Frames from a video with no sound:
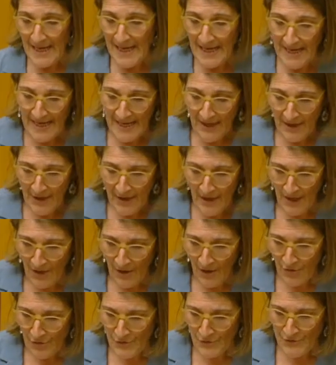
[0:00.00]
our
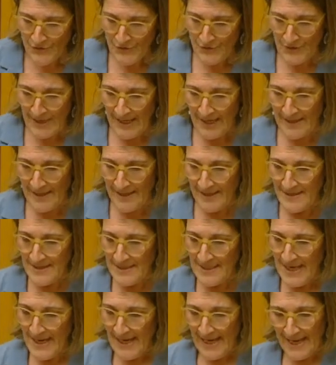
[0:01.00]
older Australians